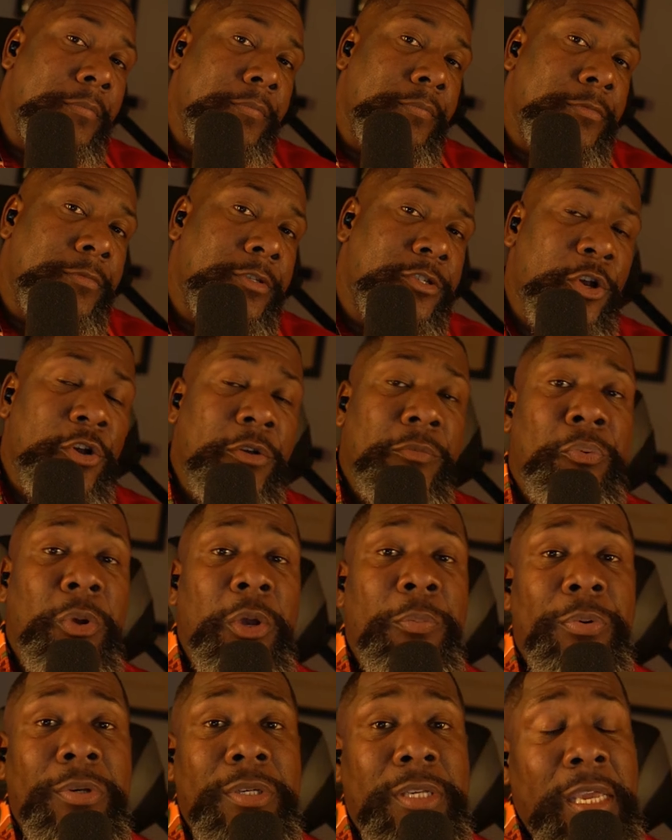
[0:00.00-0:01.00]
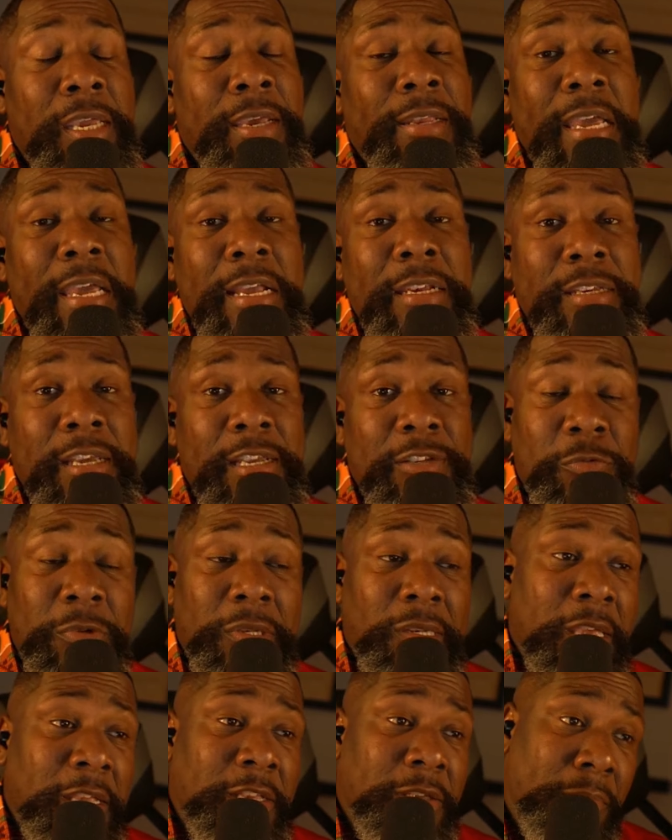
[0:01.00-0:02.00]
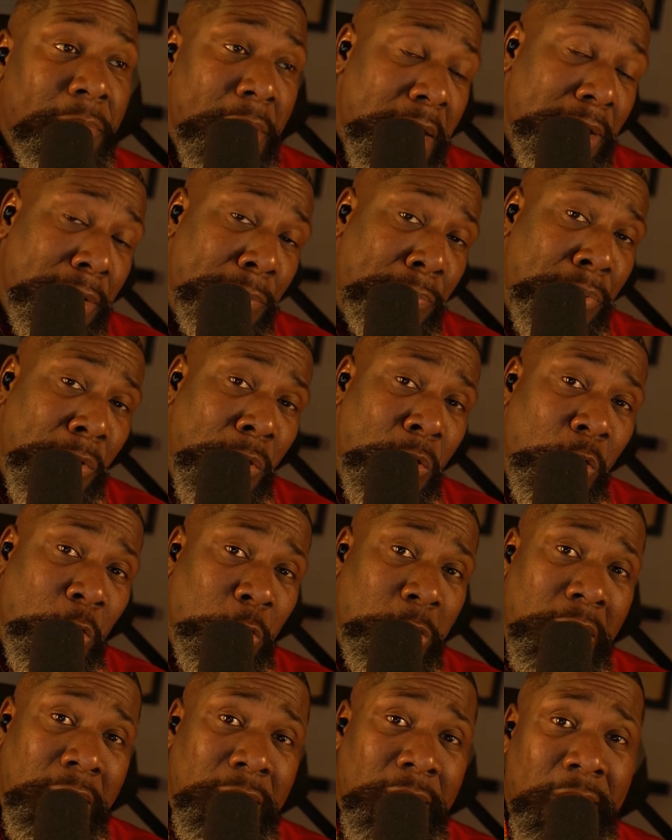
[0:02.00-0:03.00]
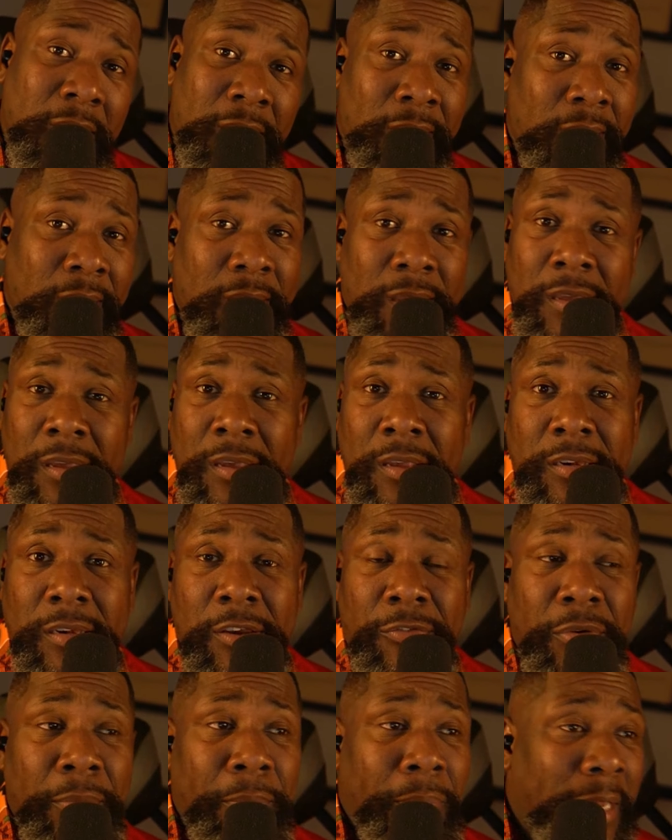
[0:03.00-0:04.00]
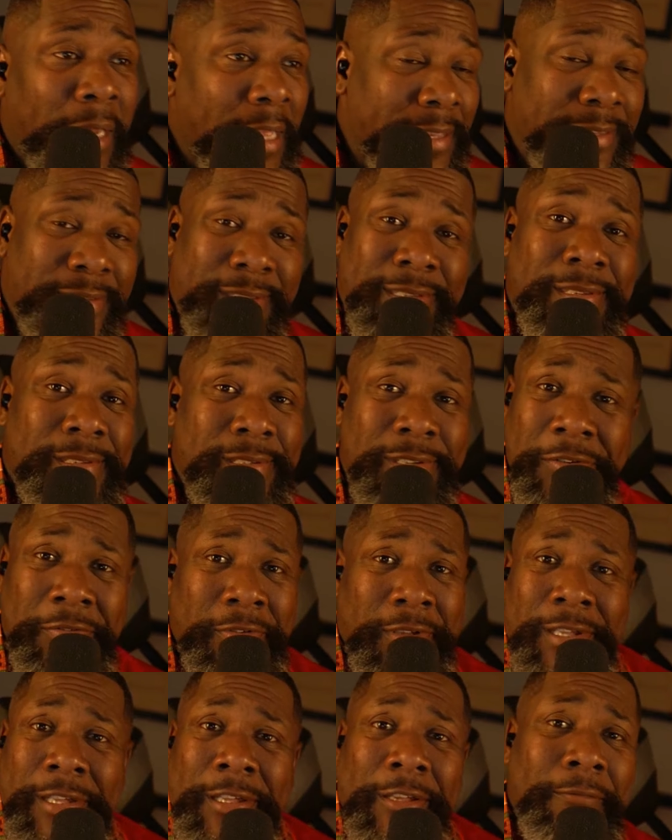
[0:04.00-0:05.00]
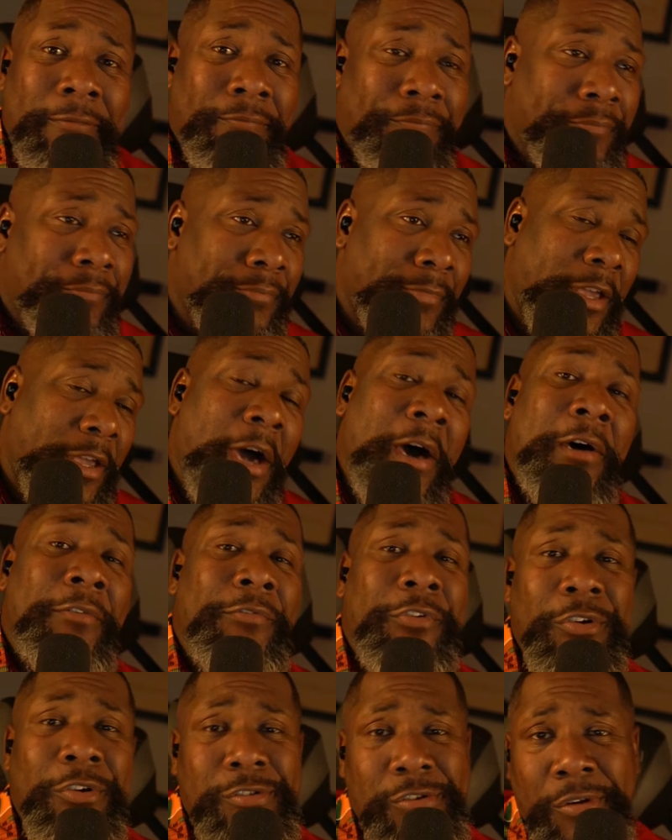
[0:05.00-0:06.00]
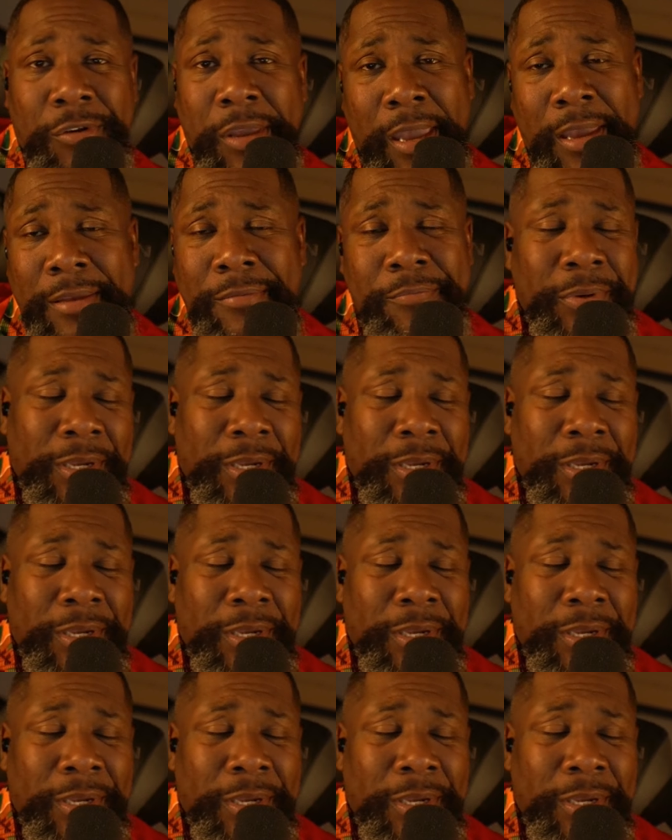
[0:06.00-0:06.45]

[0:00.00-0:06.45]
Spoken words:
certain people DNA tests will lead you back to Poland and different places. So converts, okay?